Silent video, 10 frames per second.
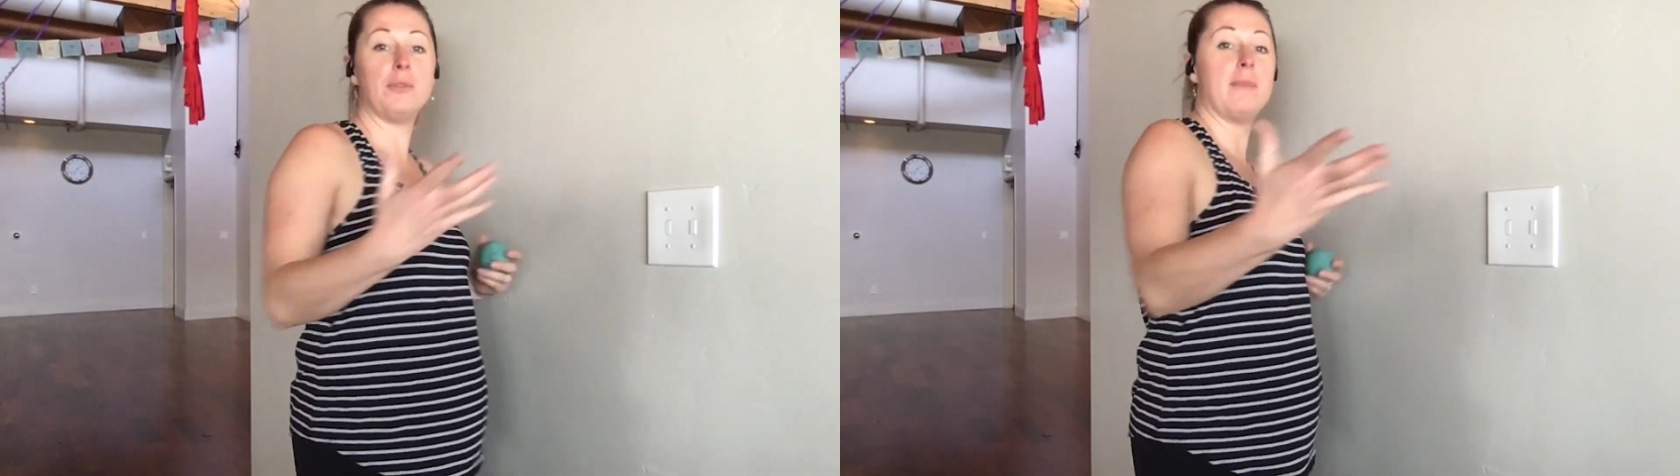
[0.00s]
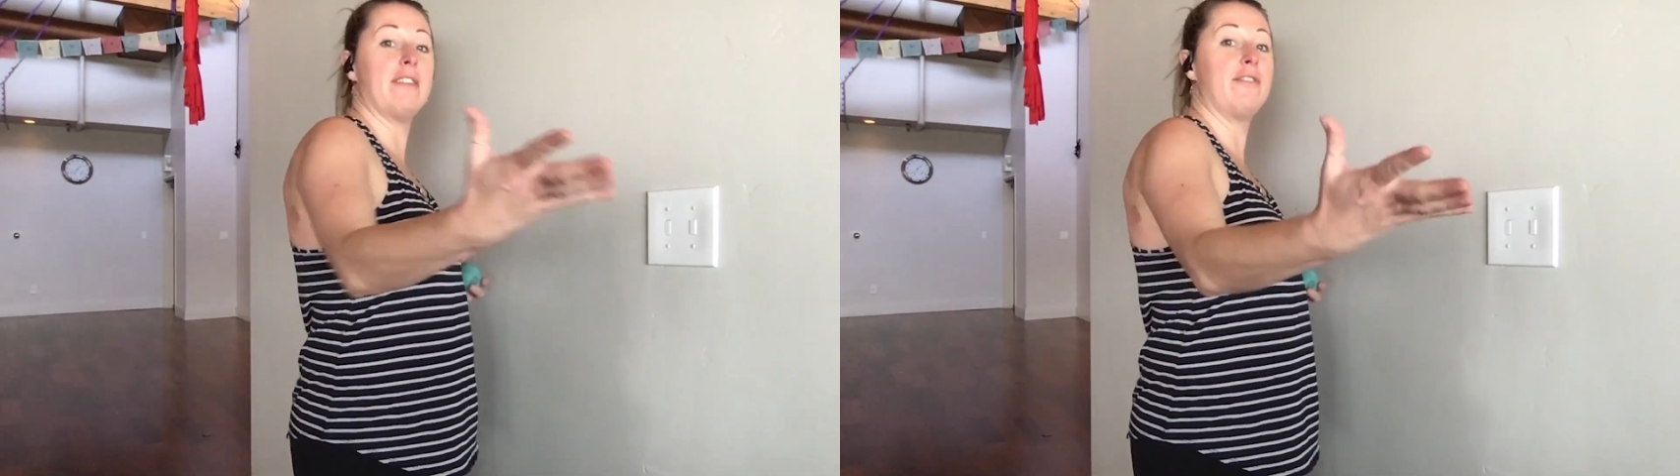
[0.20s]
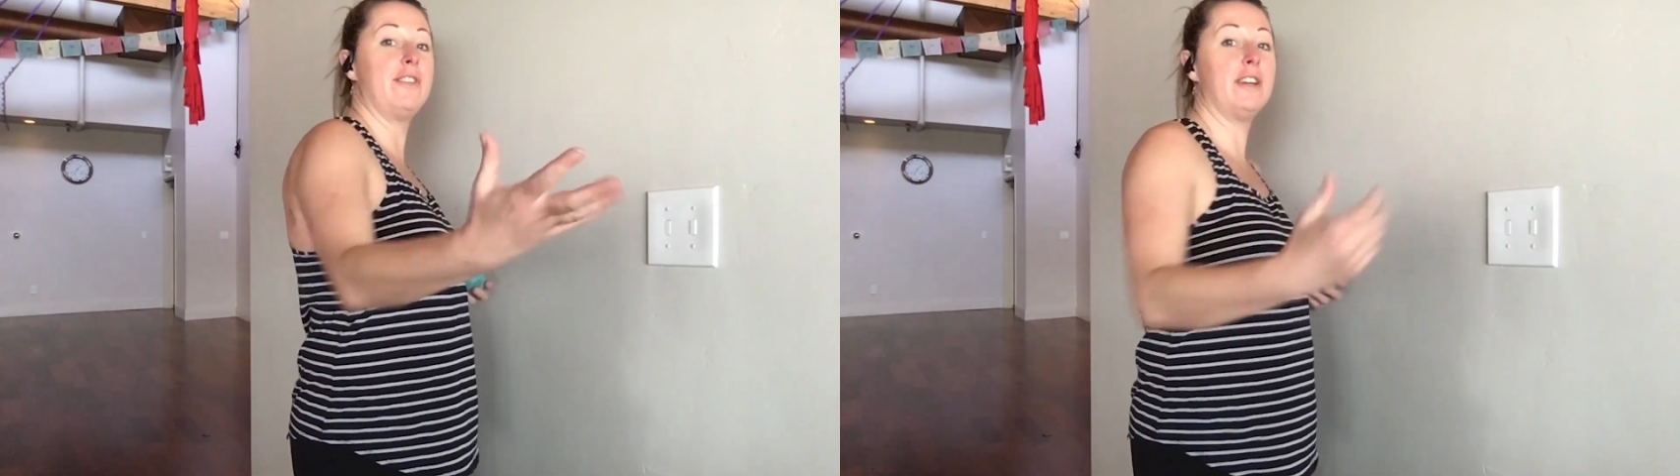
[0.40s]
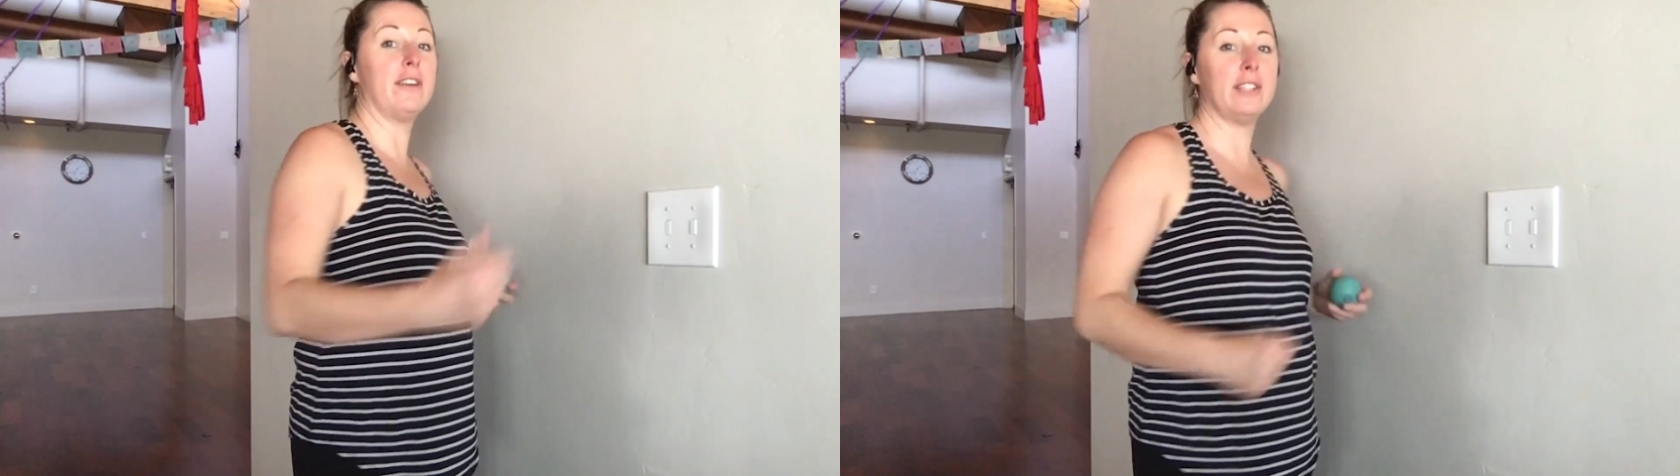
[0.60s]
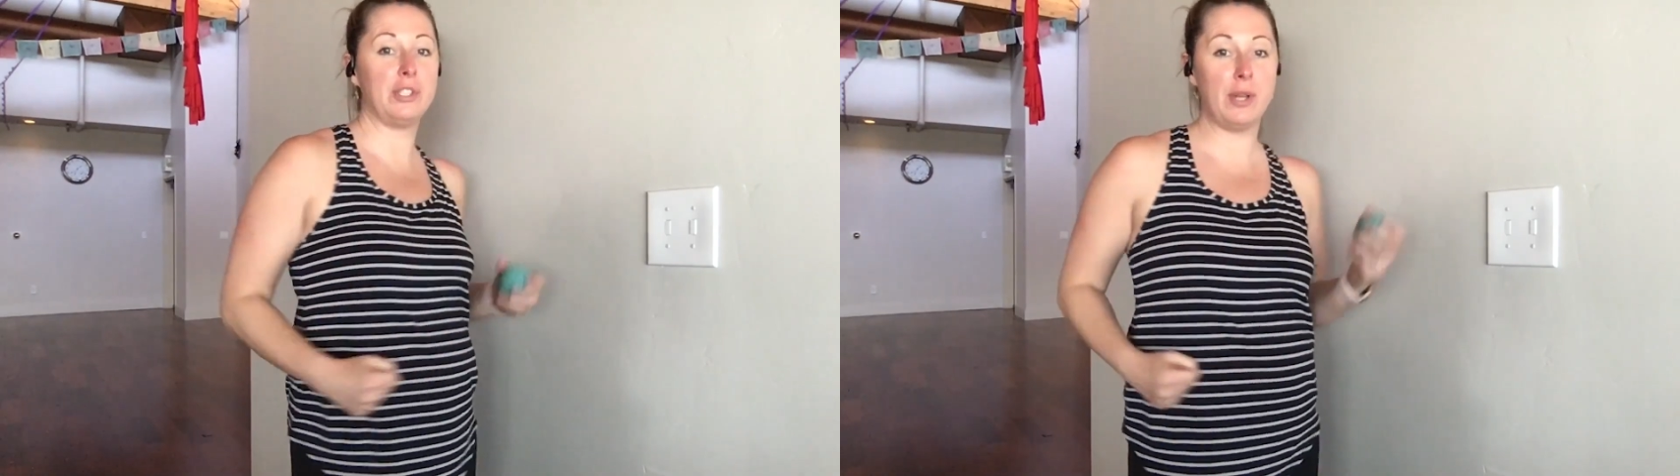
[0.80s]
you may
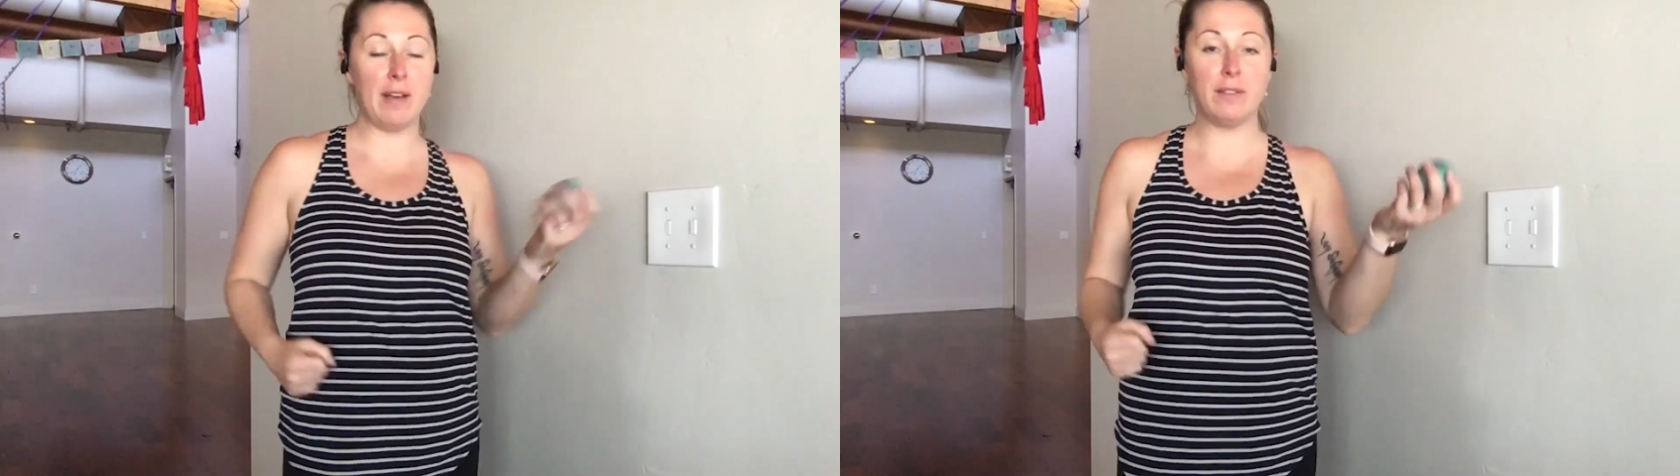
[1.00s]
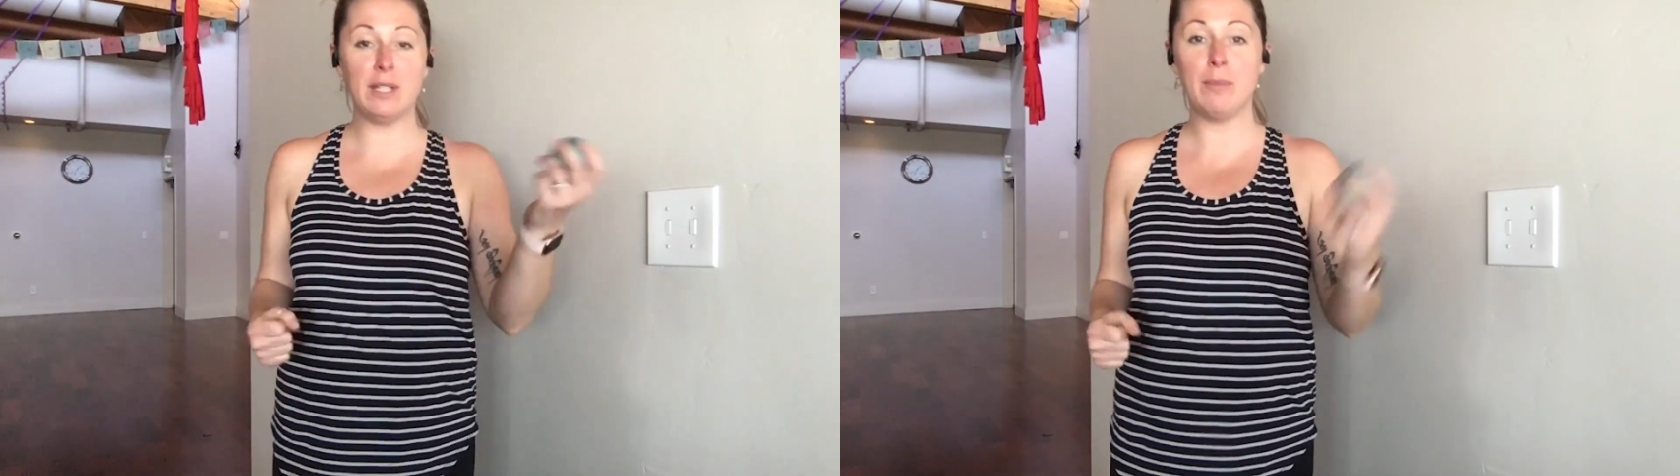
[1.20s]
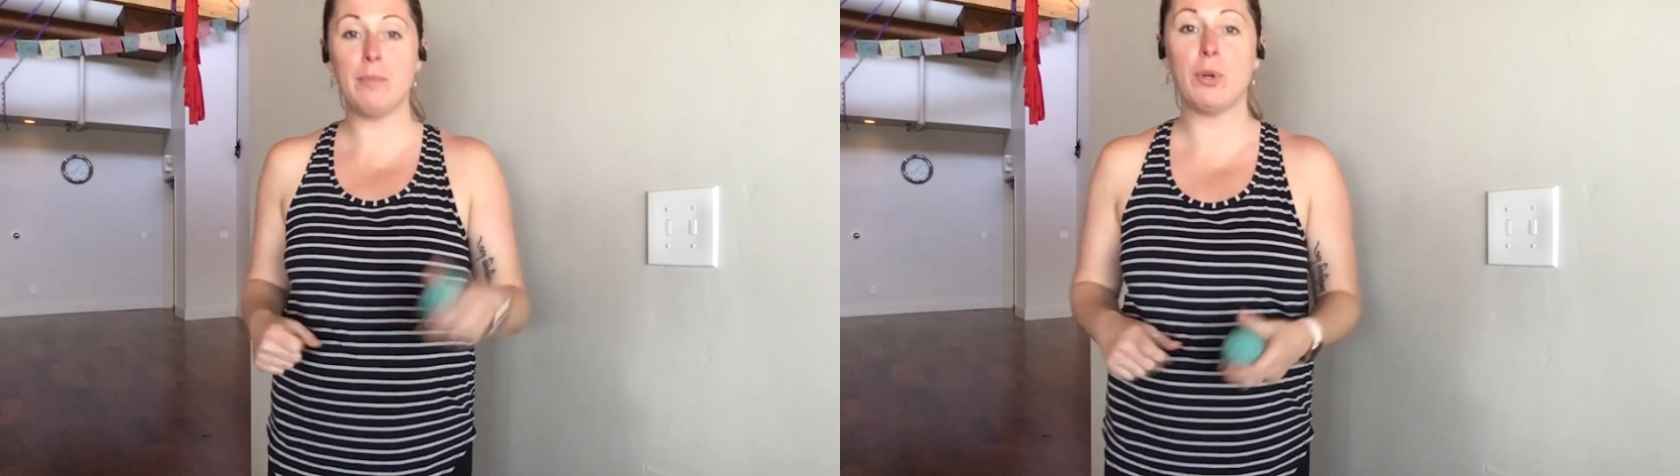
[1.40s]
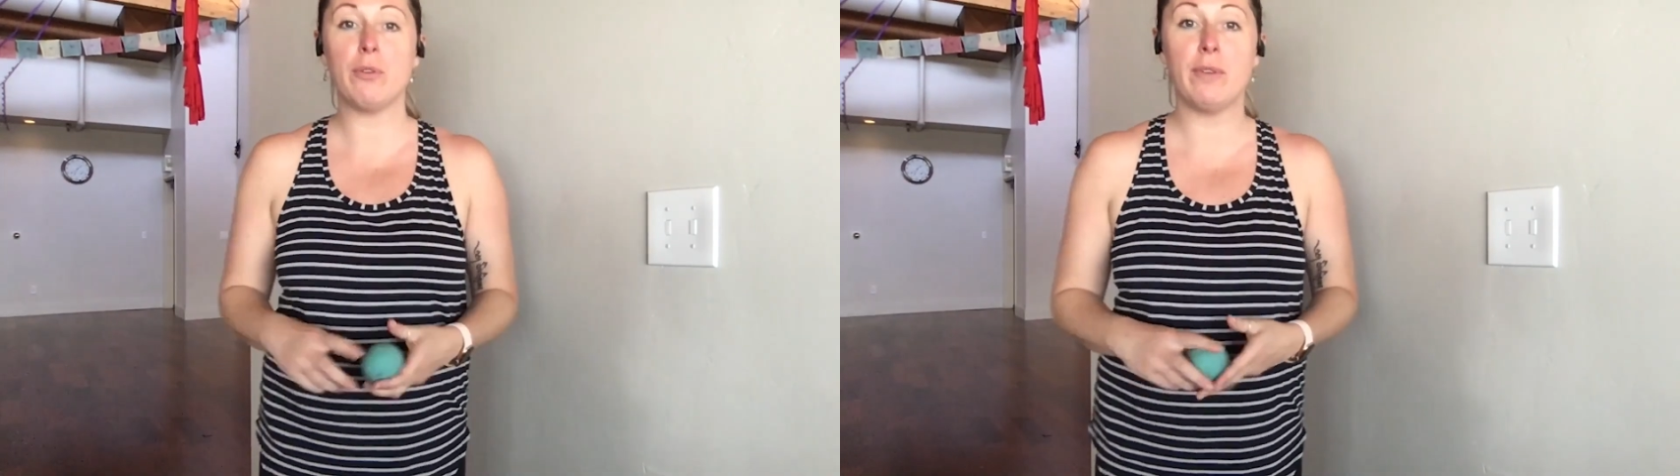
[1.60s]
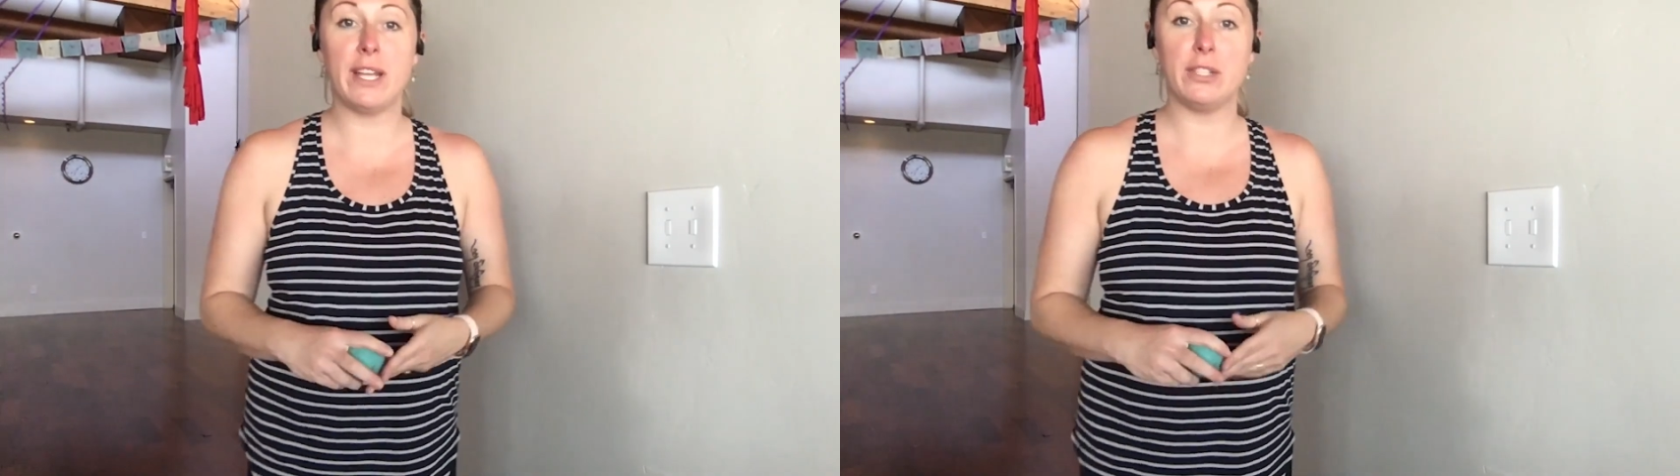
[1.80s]
feel that you have a little bit
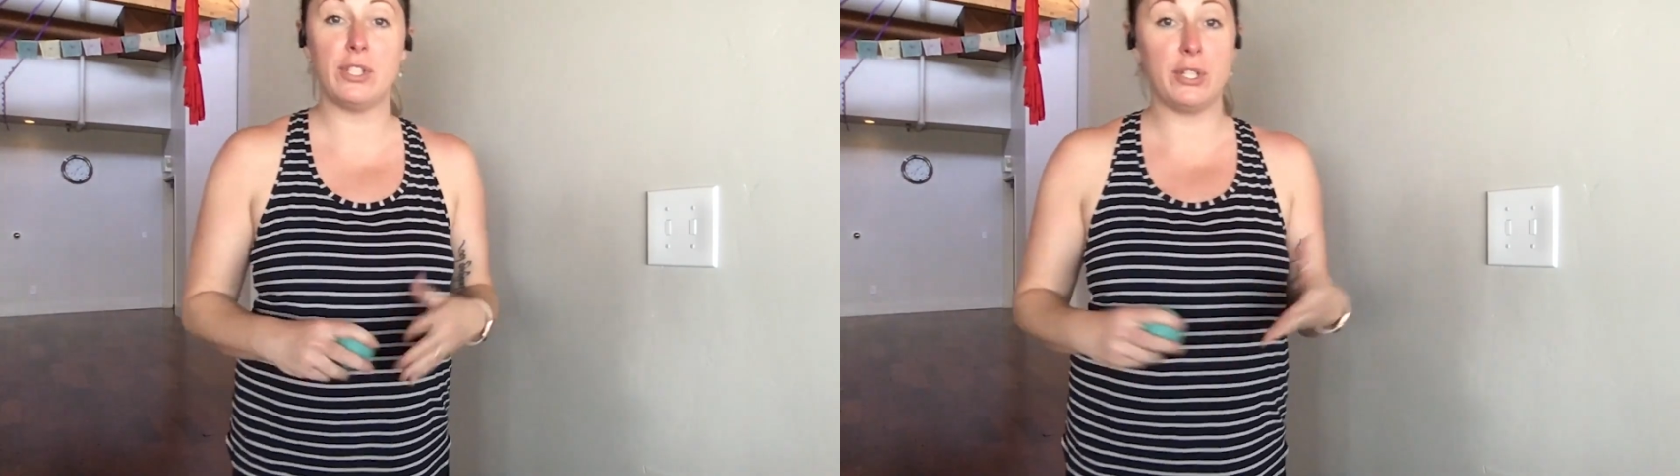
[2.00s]
more range